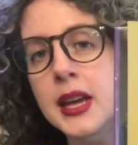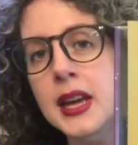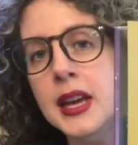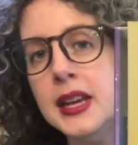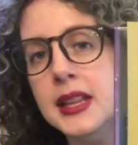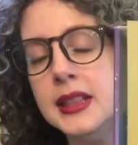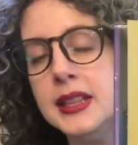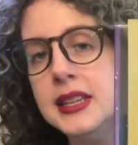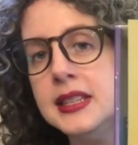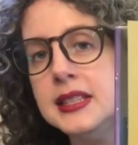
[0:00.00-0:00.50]

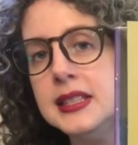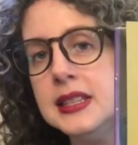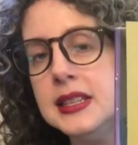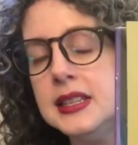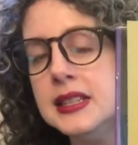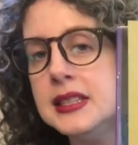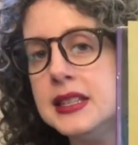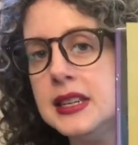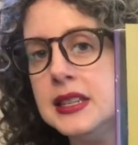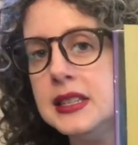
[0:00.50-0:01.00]
This
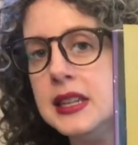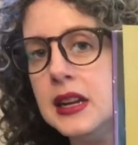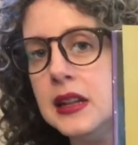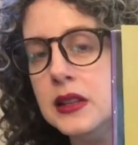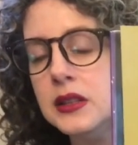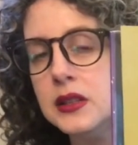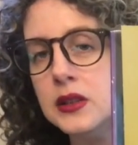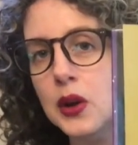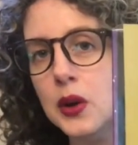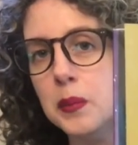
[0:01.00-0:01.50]
is a
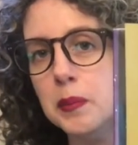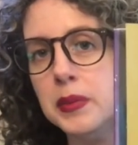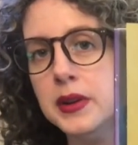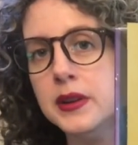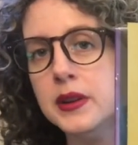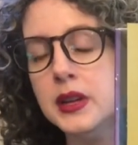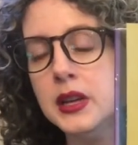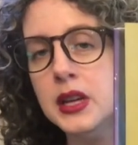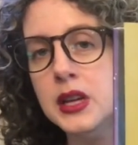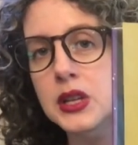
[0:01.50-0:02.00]
telescope.
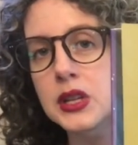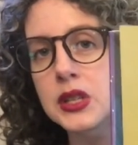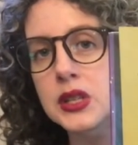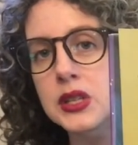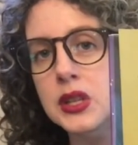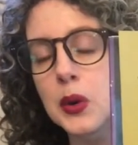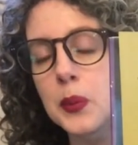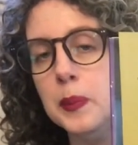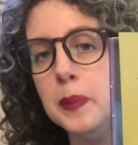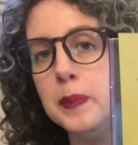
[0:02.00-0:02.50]

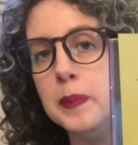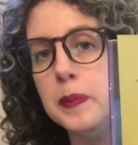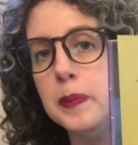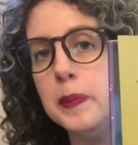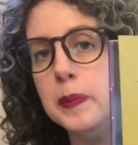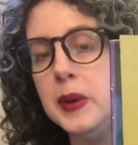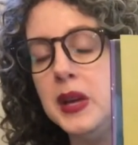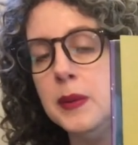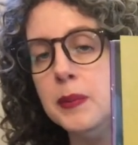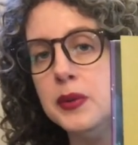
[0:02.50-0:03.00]
So
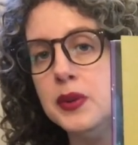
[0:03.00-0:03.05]
people